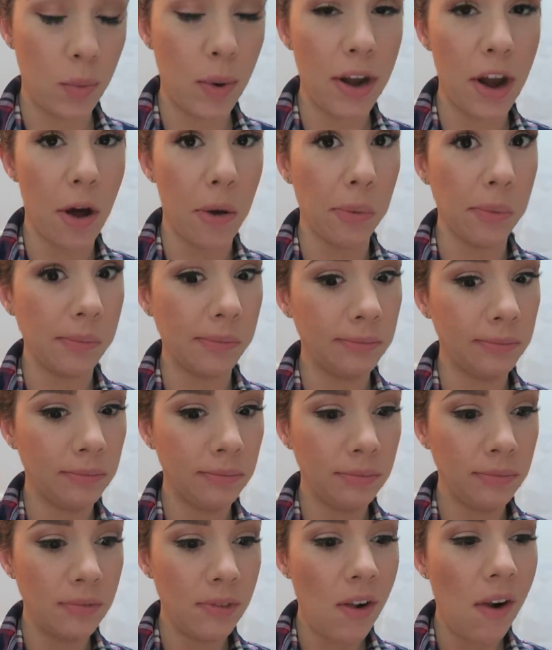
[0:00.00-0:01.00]
Wait, no.
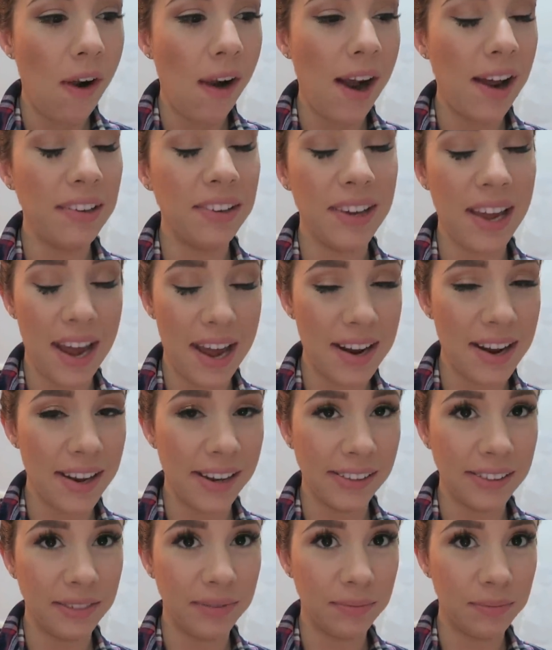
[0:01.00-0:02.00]

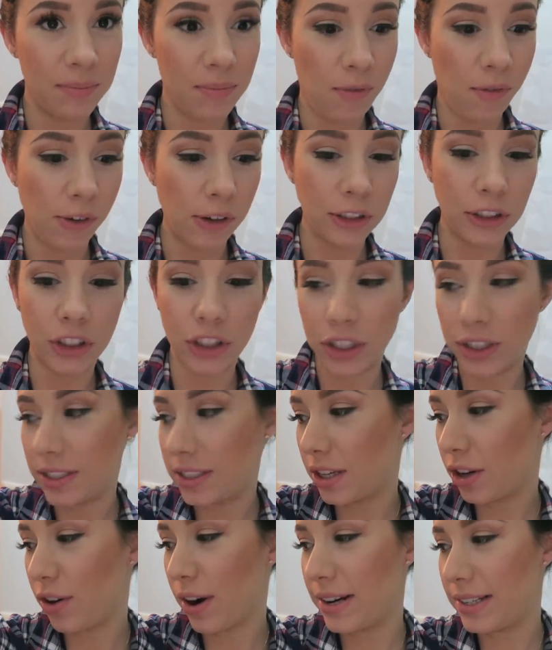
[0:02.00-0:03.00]
Atlanta for sure
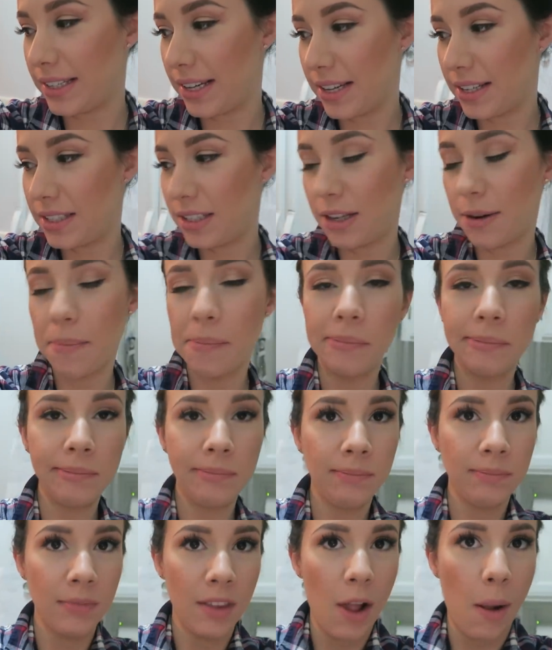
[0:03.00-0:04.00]
is the craziest.
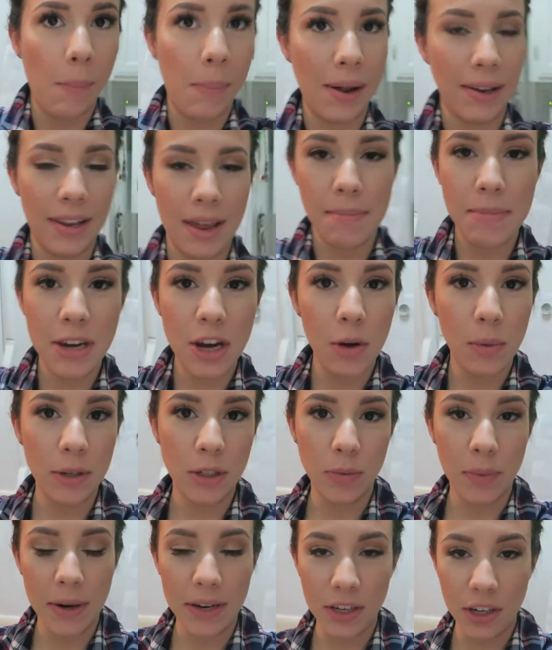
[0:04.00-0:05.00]
But let me know
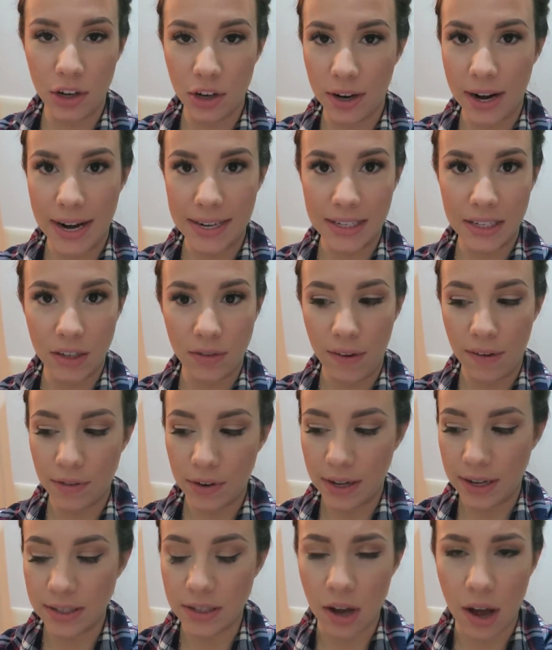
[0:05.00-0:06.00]
which one your guys'
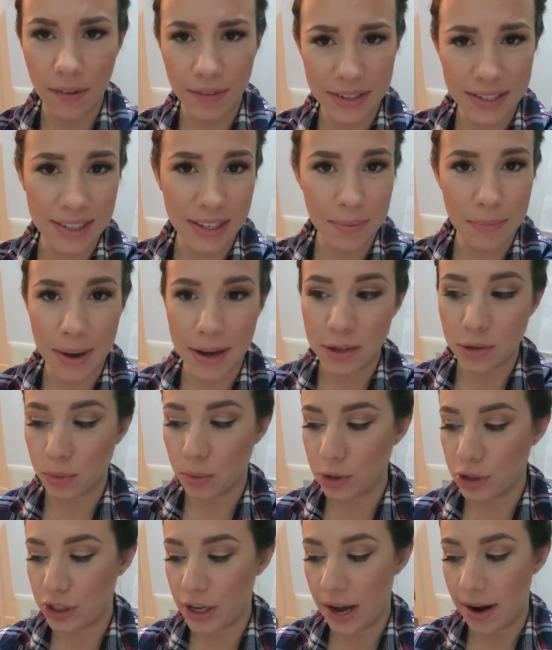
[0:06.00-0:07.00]
favorite is. Obviously mine's
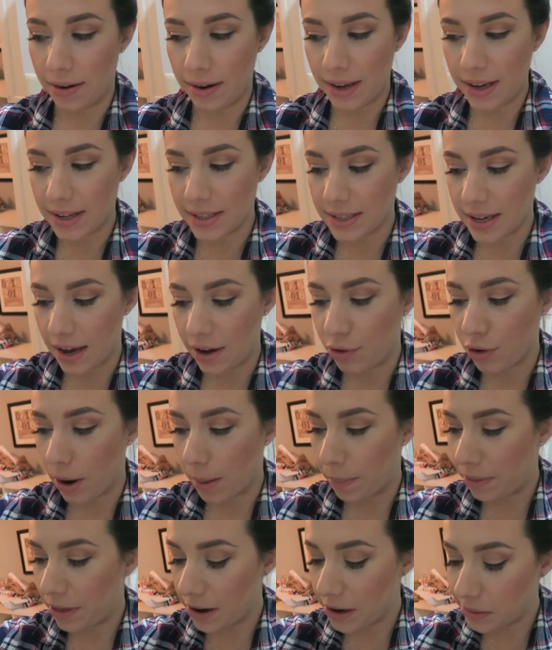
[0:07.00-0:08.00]
Orange County because I grew
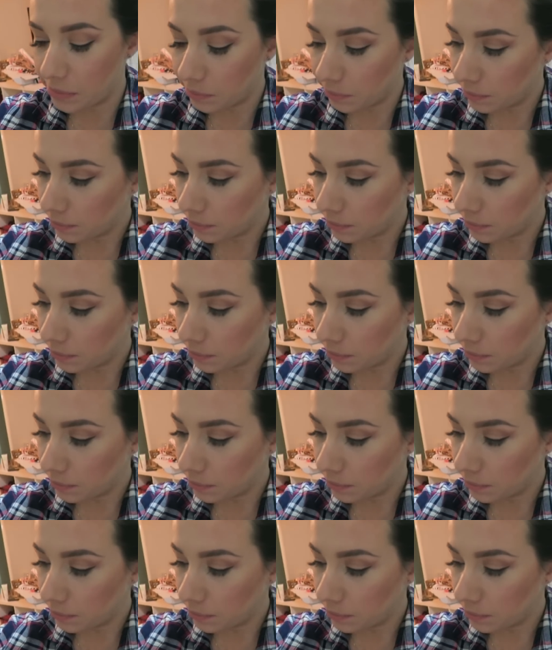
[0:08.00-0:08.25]
up there.